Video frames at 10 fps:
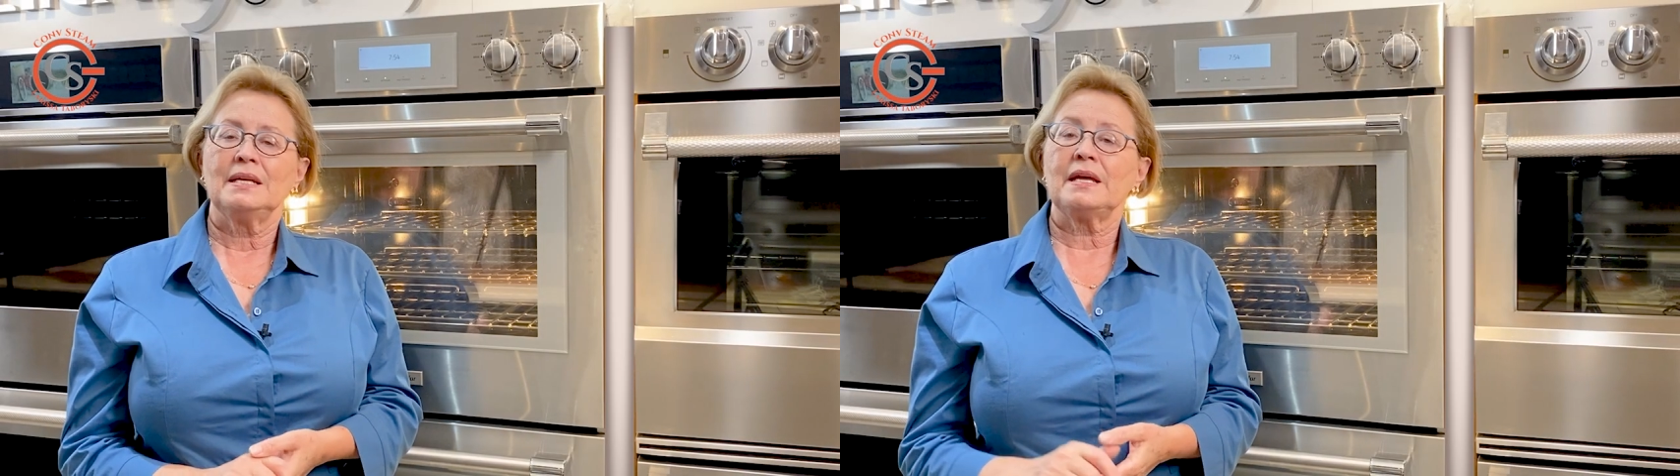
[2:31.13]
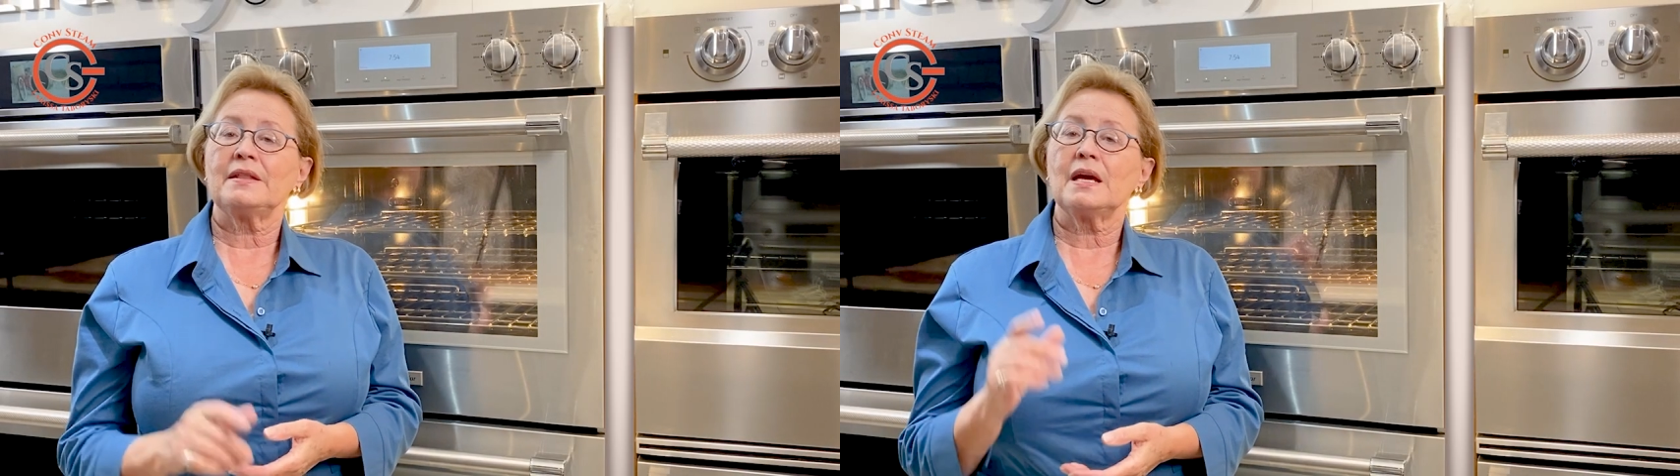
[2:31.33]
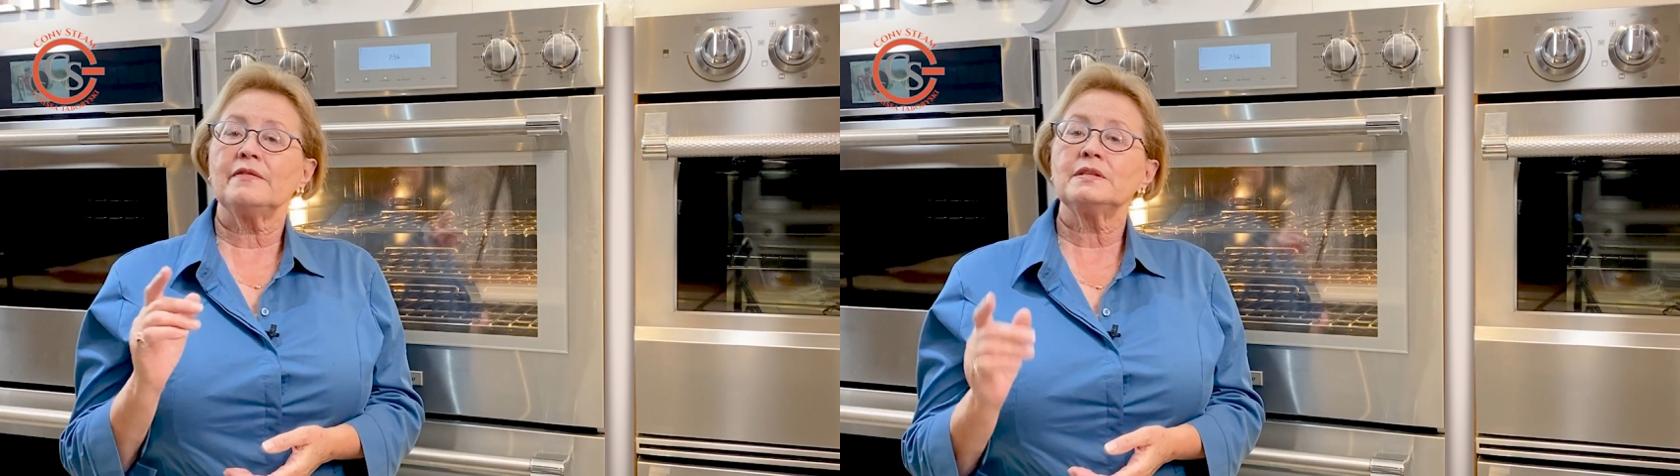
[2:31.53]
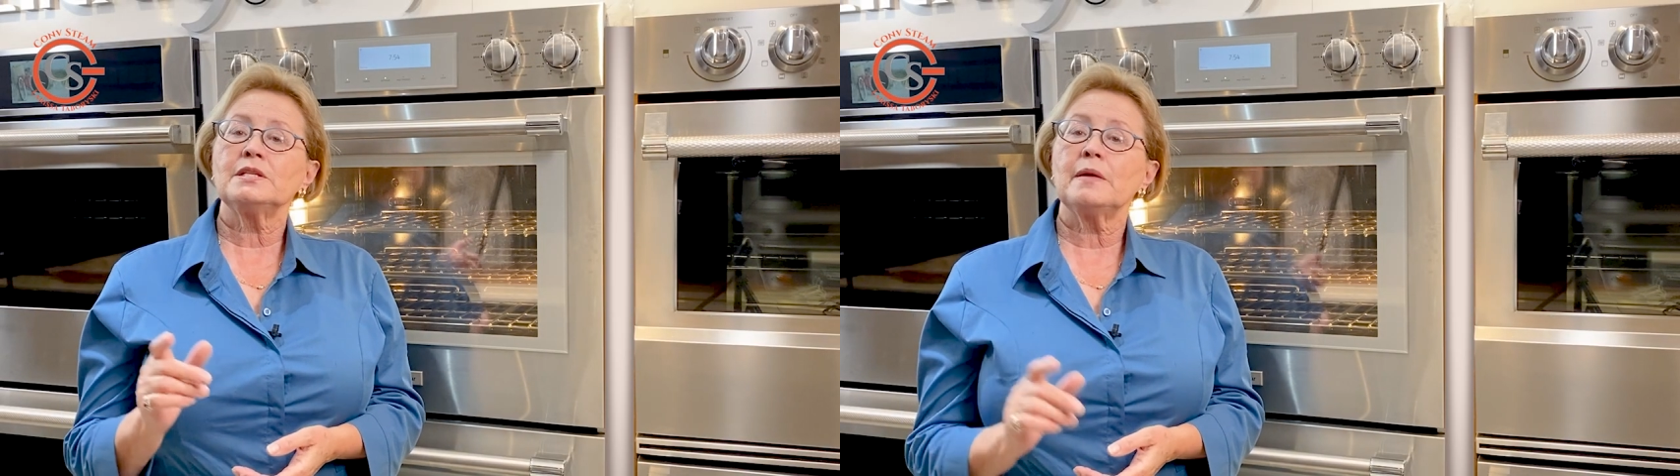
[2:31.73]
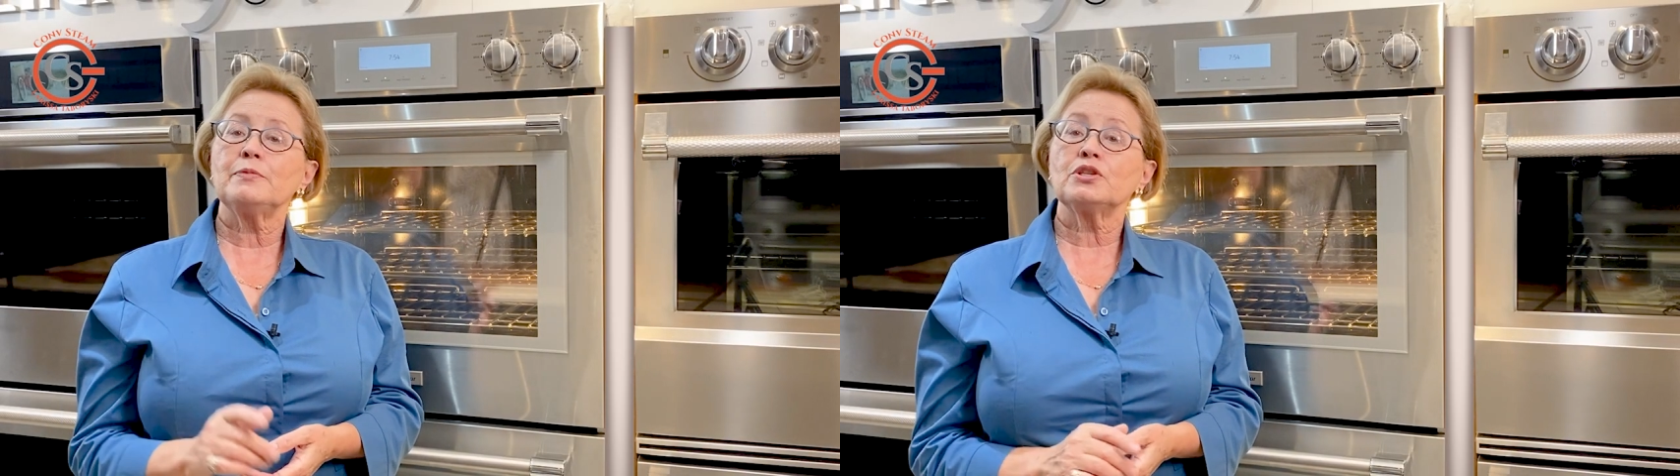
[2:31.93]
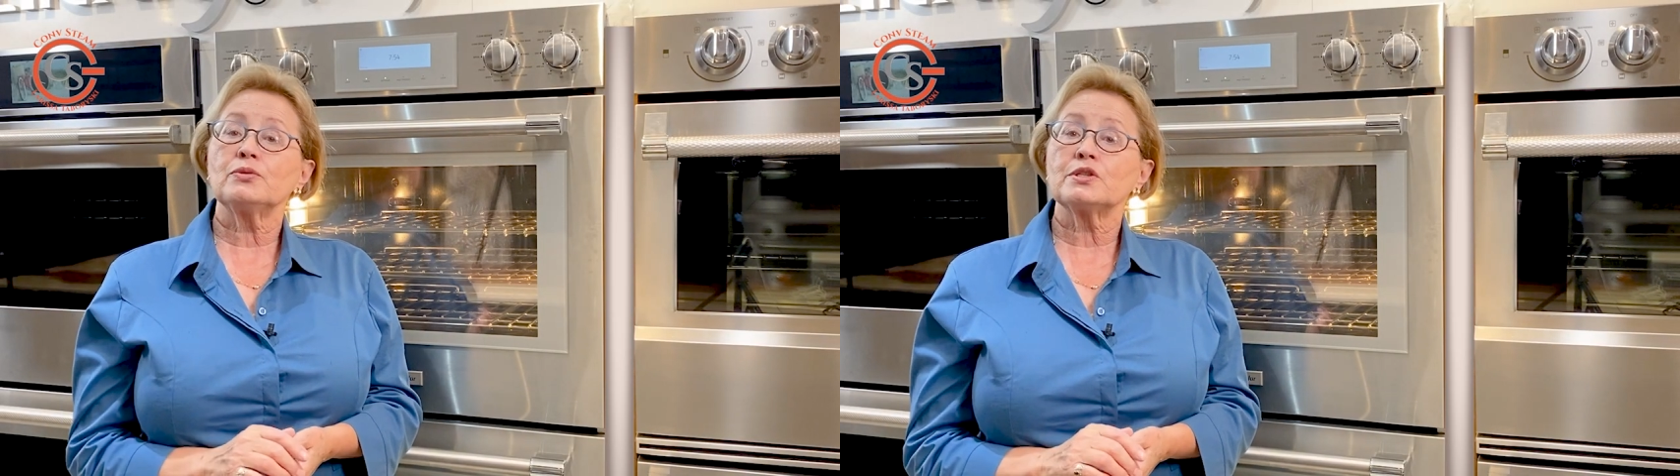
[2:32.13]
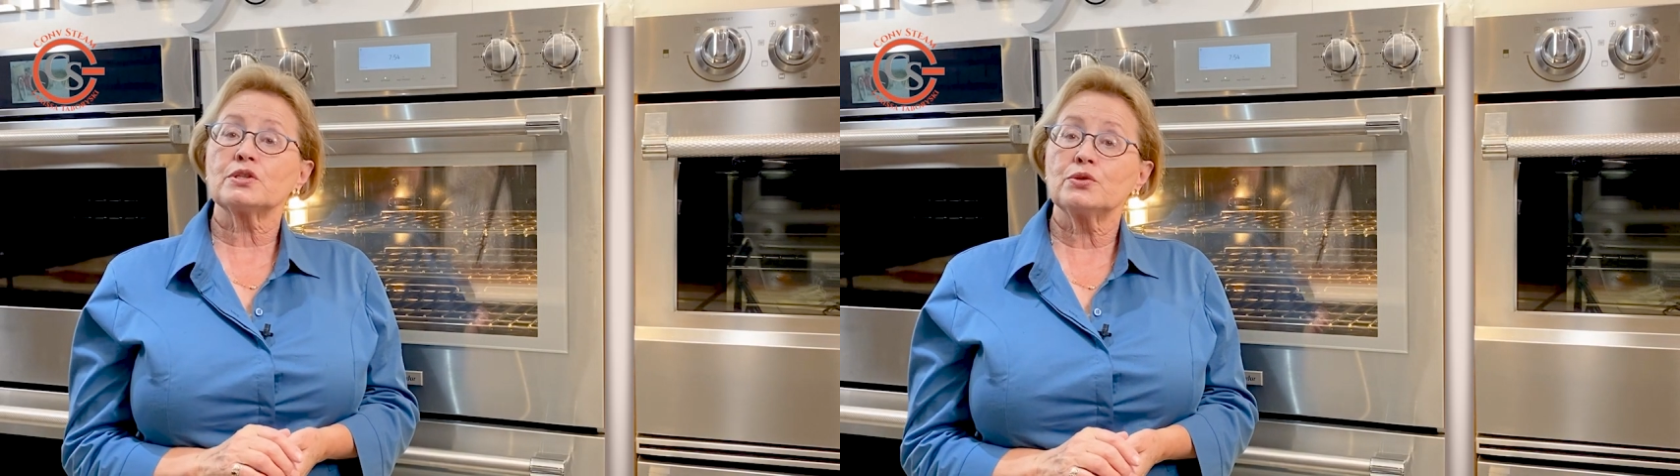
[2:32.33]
Now, the oven temperature is